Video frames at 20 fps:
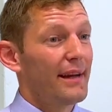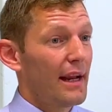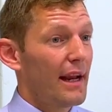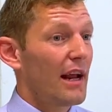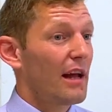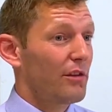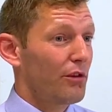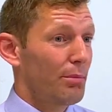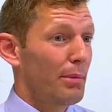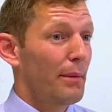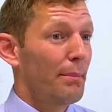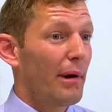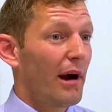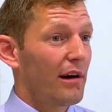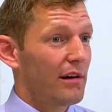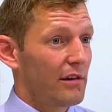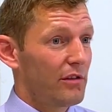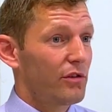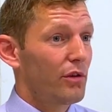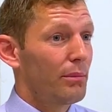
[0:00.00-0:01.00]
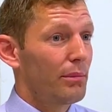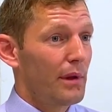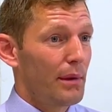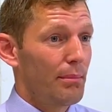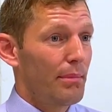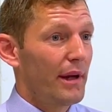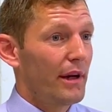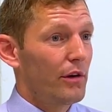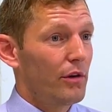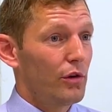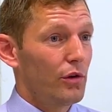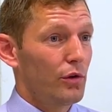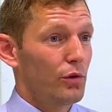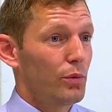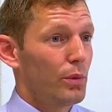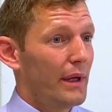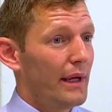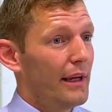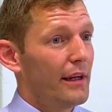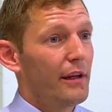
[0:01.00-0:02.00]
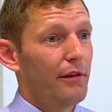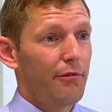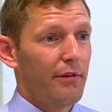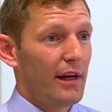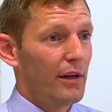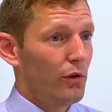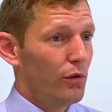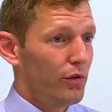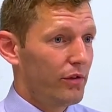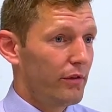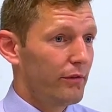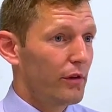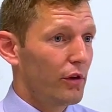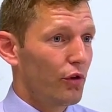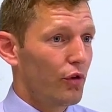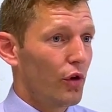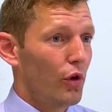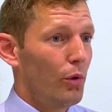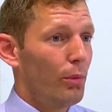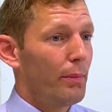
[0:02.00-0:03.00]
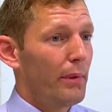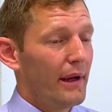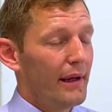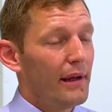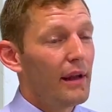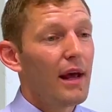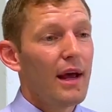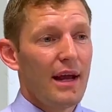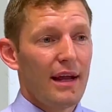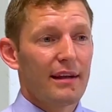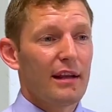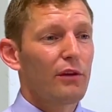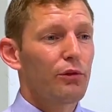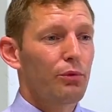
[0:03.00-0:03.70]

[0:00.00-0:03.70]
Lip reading: But then that has to be part of something bigger as well, and the values of the group. And